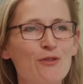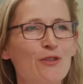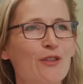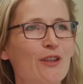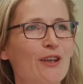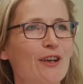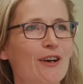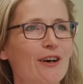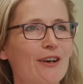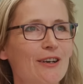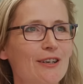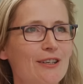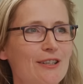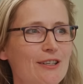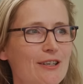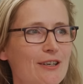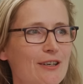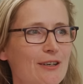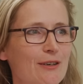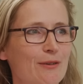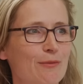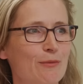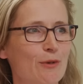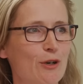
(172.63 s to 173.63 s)
the
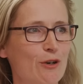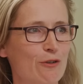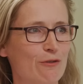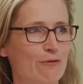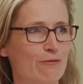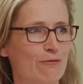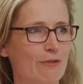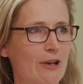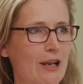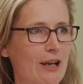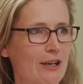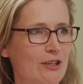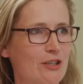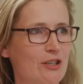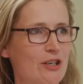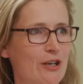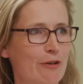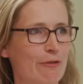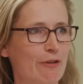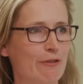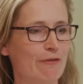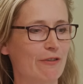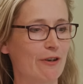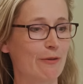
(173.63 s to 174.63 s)
idea of
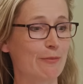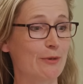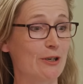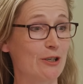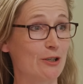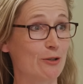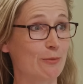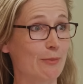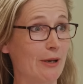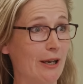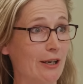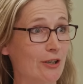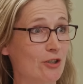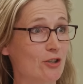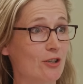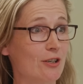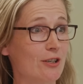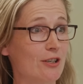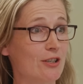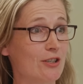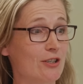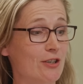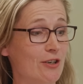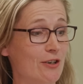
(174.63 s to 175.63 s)
reactionary feminism
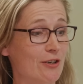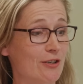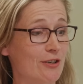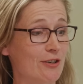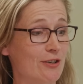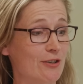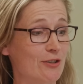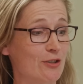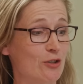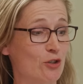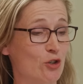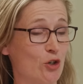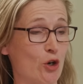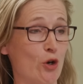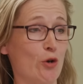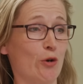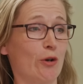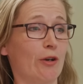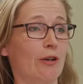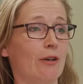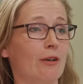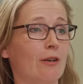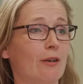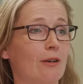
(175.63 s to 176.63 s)
actually started as a
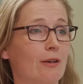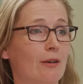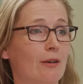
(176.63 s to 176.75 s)
joke.